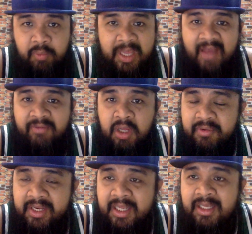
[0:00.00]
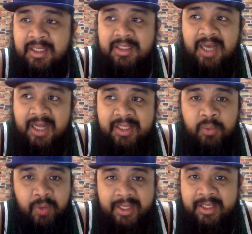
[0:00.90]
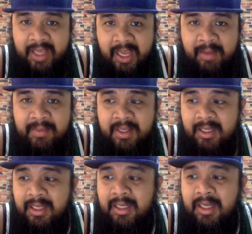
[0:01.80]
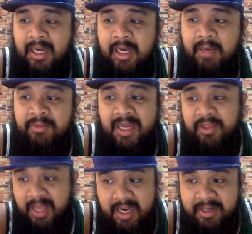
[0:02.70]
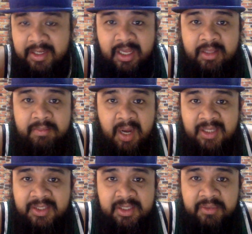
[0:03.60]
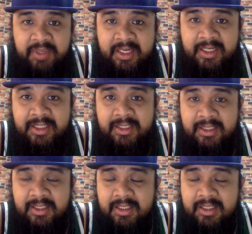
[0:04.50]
We have already gotten one game right there in Boston Arena.